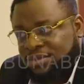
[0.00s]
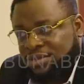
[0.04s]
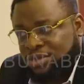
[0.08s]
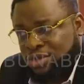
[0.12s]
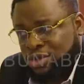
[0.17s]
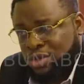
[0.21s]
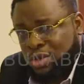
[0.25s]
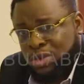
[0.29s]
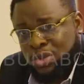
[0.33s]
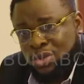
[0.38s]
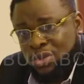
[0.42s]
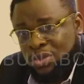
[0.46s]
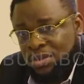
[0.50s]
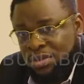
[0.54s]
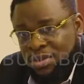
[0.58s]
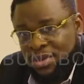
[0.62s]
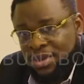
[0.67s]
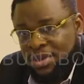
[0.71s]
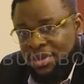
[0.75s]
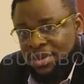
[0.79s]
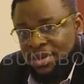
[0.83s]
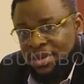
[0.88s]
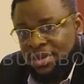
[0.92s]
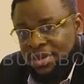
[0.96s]
So,
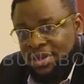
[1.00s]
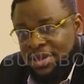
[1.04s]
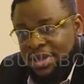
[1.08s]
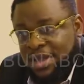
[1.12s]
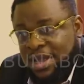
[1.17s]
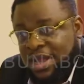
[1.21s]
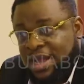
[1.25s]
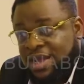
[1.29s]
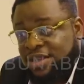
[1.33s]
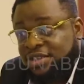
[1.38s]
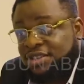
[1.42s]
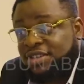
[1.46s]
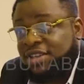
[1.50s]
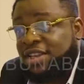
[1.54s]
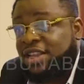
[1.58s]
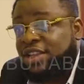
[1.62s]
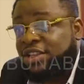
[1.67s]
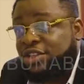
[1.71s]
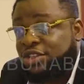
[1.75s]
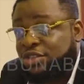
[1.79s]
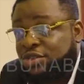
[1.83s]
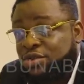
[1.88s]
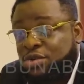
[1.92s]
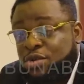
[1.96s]
I should
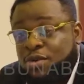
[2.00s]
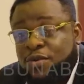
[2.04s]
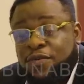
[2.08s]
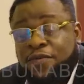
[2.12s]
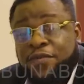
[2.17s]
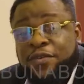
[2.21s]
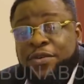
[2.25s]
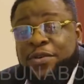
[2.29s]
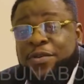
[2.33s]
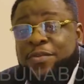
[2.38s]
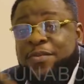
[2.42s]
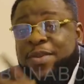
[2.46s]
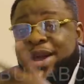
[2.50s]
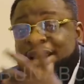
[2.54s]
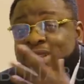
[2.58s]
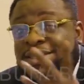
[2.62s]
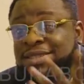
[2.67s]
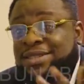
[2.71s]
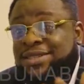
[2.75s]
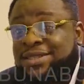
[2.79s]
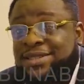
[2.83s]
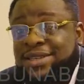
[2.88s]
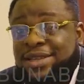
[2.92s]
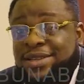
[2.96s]
let you go for your
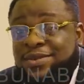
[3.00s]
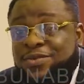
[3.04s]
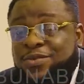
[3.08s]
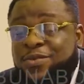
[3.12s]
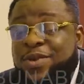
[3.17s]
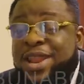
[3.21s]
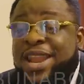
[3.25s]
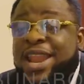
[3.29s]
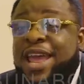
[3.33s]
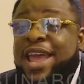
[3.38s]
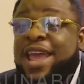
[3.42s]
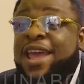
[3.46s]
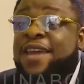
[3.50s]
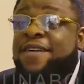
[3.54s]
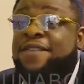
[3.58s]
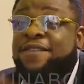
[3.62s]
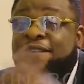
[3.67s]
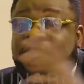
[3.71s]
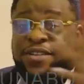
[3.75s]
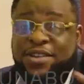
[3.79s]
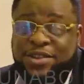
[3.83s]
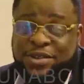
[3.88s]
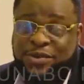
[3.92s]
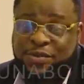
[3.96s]
master's and
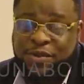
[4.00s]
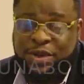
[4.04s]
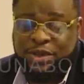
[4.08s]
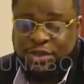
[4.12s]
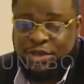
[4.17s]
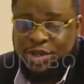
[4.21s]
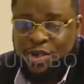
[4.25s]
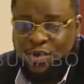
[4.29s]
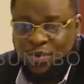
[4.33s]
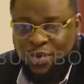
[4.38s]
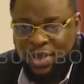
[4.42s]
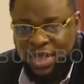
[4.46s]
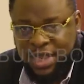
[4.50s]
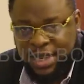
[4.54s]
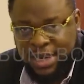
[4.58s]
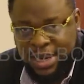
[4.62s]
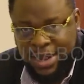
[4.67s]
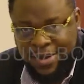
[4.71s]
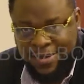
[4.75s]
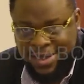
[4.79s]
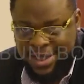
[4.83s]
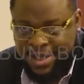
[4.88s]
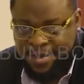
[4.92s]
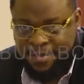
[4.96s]
whenever you return, we can
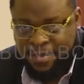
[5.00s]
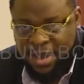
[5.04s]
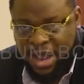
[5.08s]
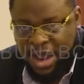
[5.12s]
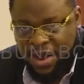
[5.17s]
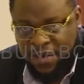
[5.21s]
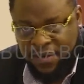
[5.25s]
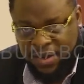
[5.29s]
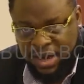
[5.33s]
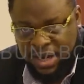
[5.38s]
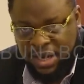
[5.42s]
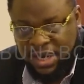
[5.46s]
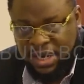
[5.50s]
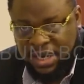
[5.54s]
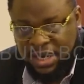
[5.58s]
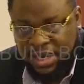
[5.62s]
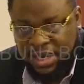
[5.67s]
now get married.